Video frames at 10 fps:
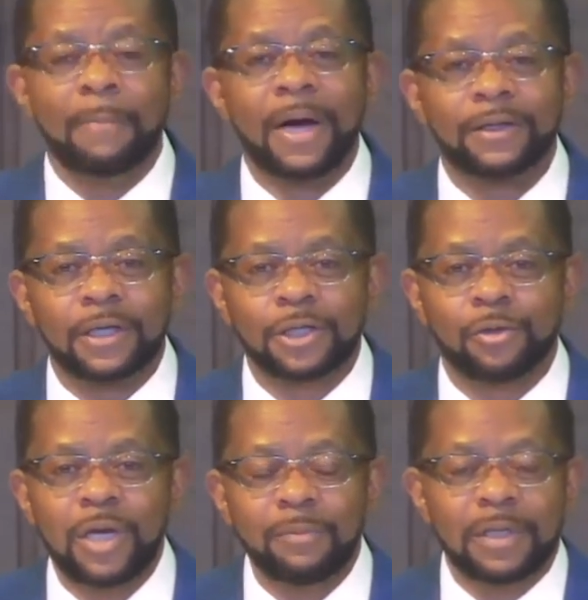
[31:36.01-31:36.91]
but the
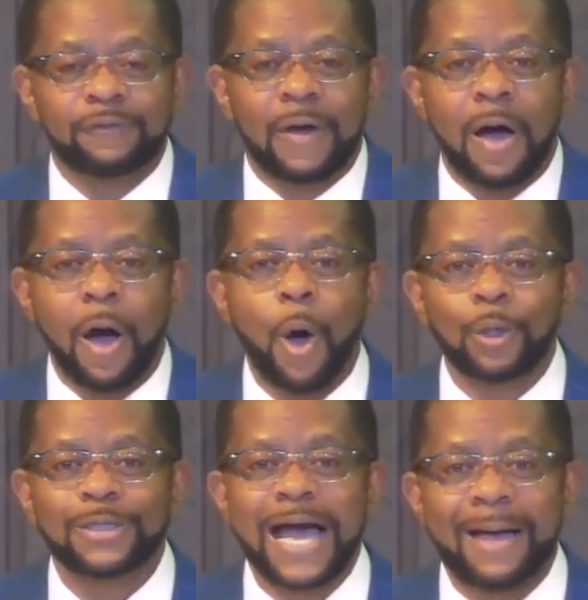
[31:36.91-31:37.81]
treatment for
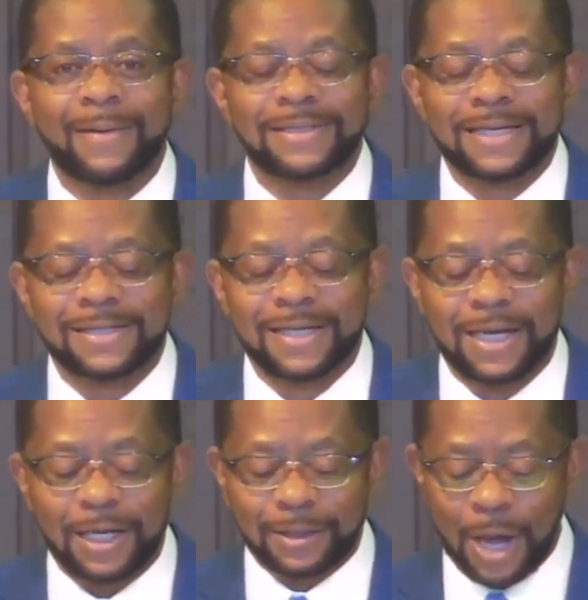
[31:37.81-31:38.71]
Alzheimer's
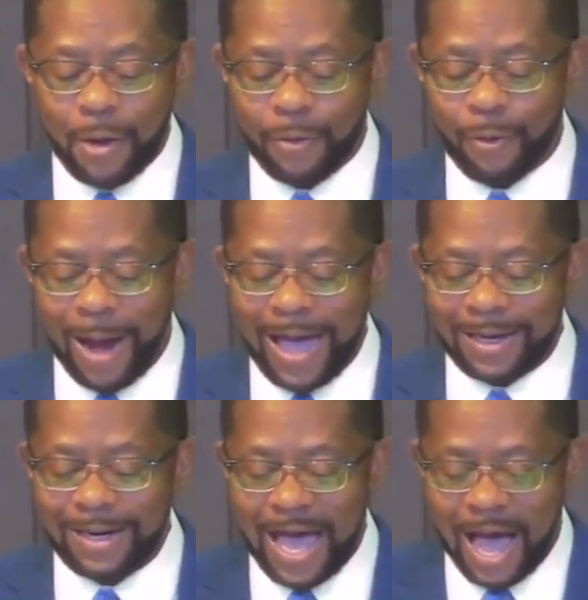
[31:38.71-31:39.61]
disease
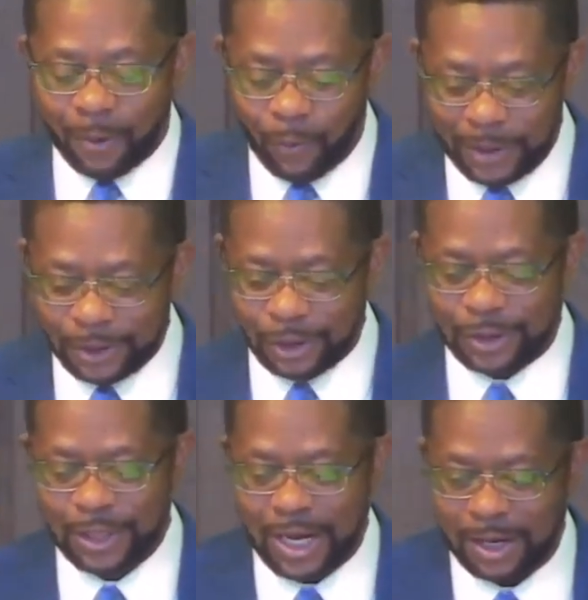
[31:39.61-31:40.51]
right now. What you're
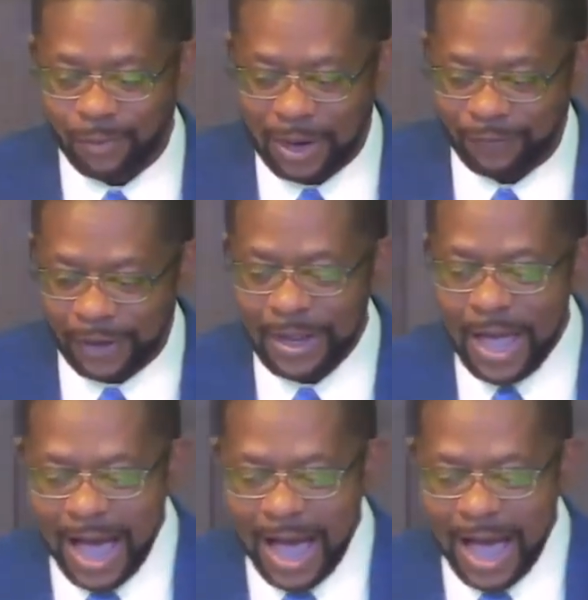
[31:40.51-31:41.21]
saying, Reverend?